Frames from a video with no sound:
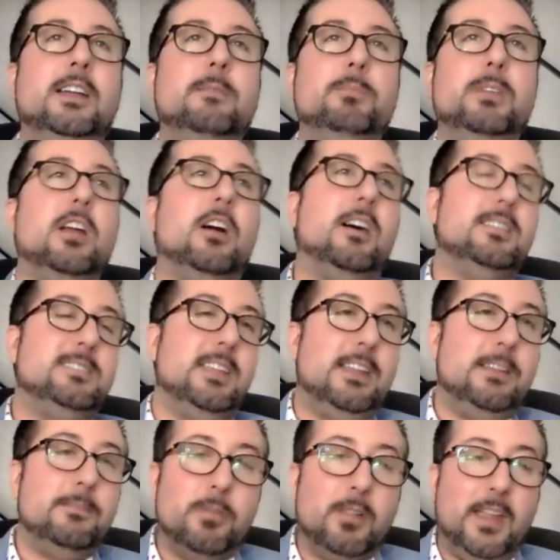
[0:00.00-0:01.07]
because they
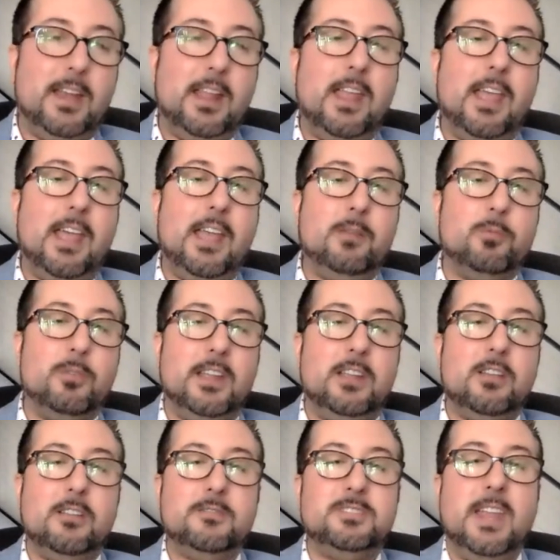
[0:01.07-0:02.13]
didn't plan ahead when they
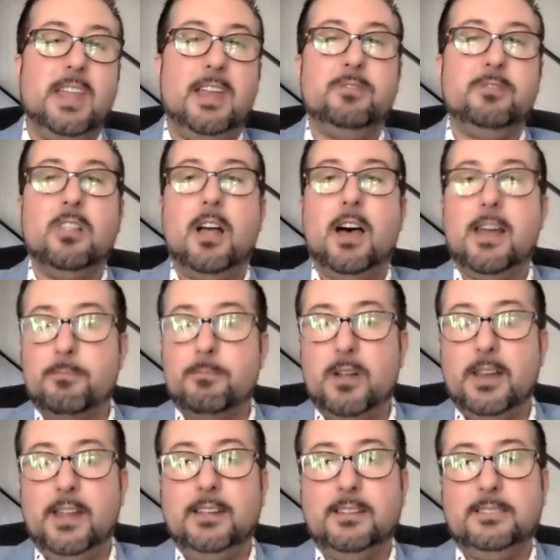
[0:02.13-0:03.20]
could have saved a lot of
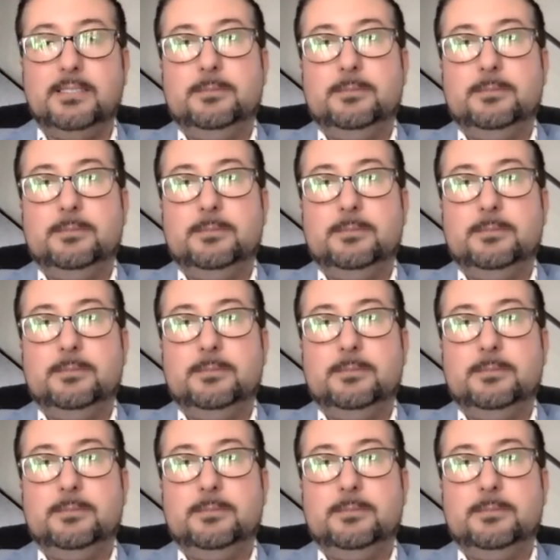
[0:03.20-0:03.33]
money.